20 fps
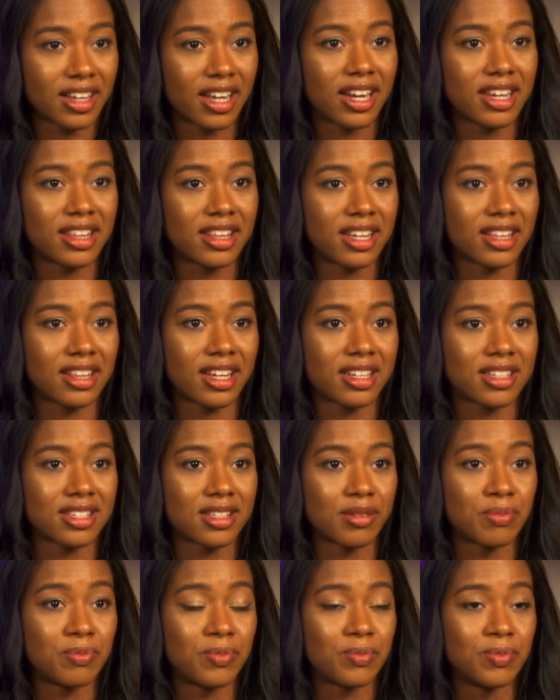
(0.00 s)
And I think
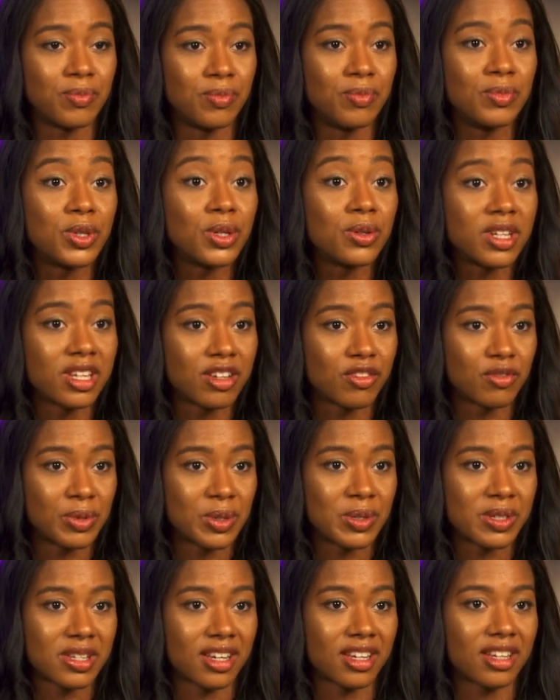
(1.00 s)
that's the beauty of
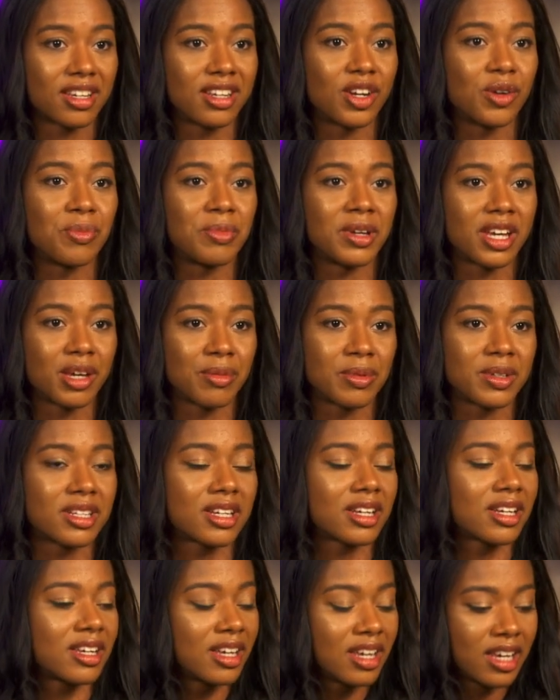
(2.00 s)
music, being able
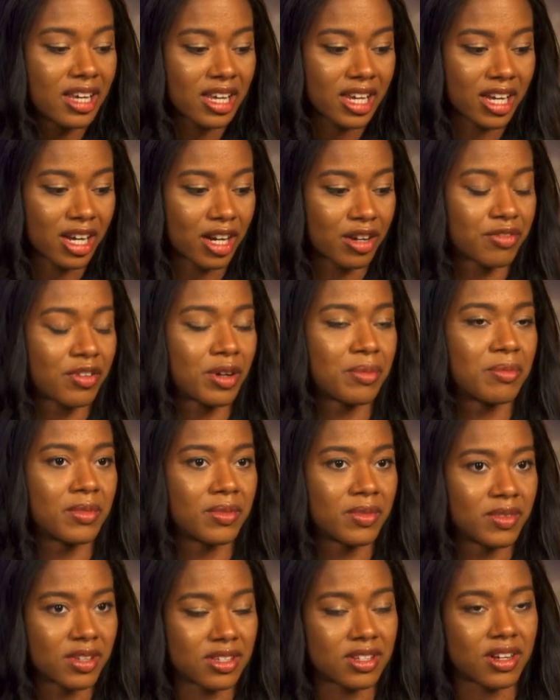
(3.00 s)
to hear
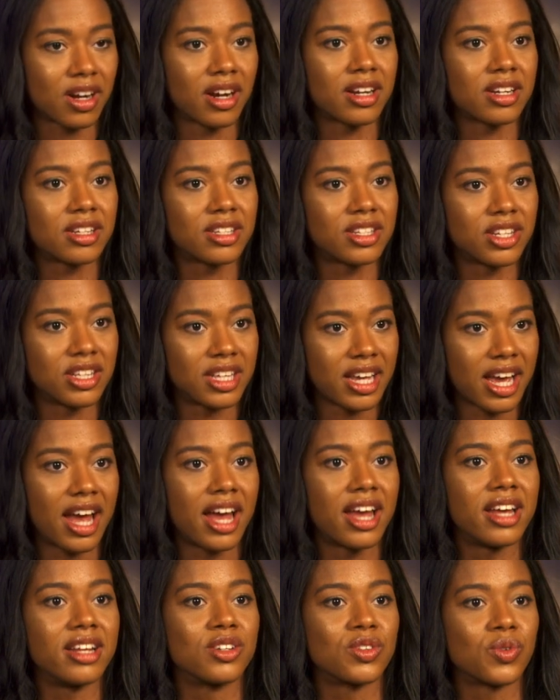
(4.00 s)
from the start to the
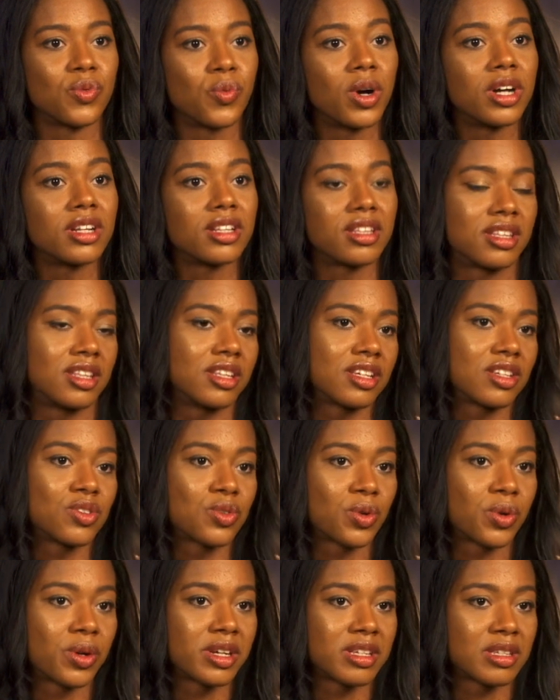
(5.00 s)
end what the
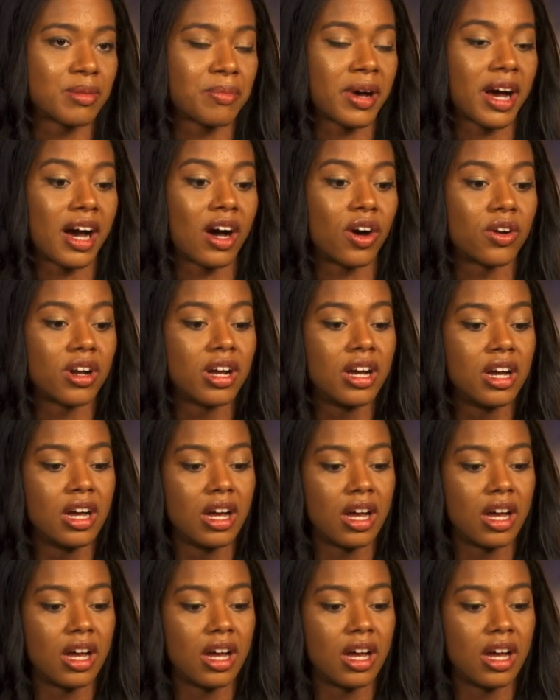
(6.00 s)
story is about.